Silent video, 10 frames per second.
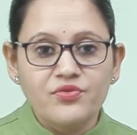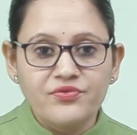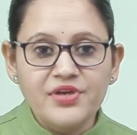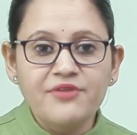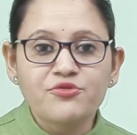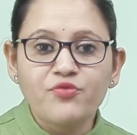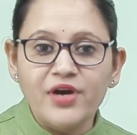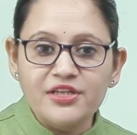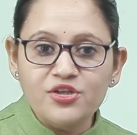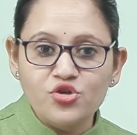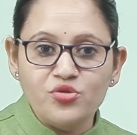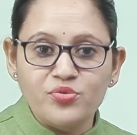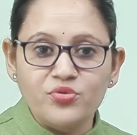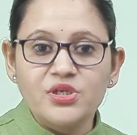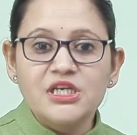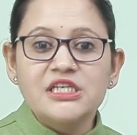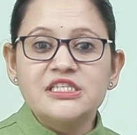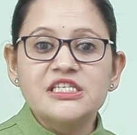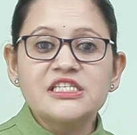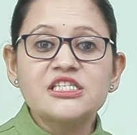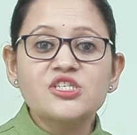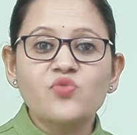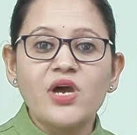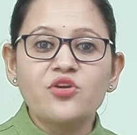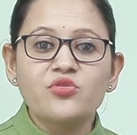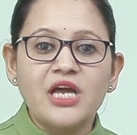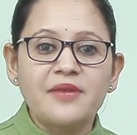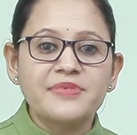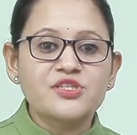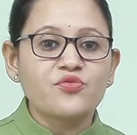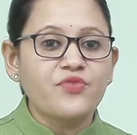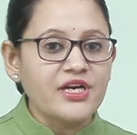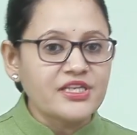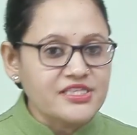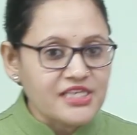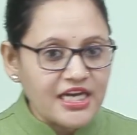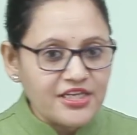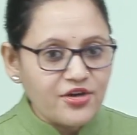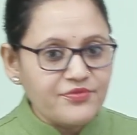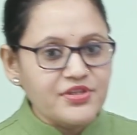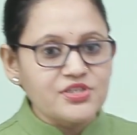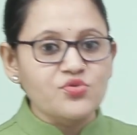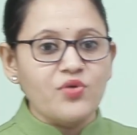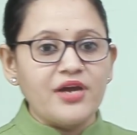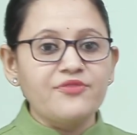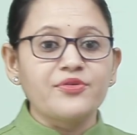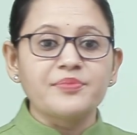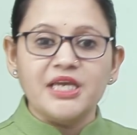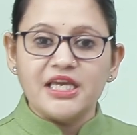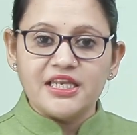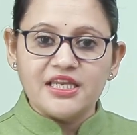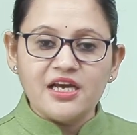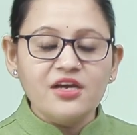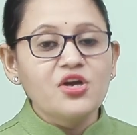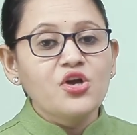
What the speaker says: We have to find the cube root. Just the square root help us to find the side of the square from the area.